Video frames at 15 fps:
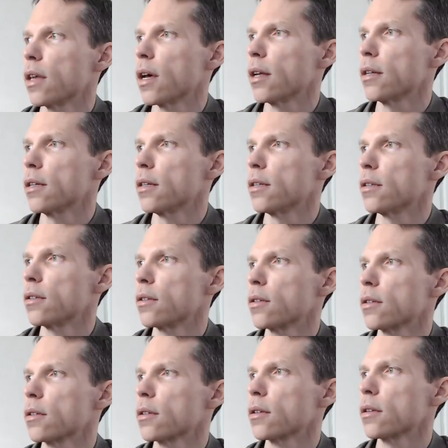that
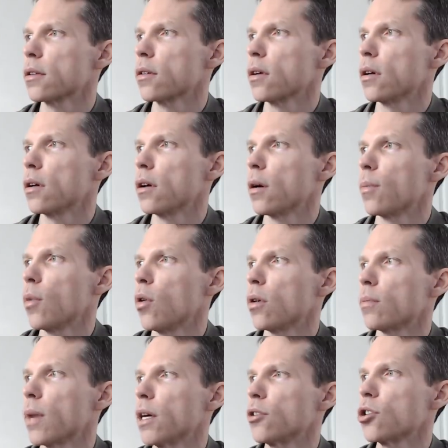is up
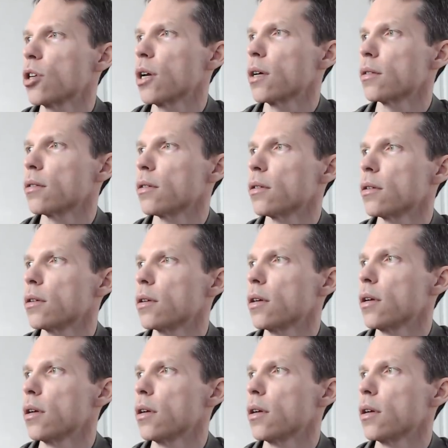on my channel?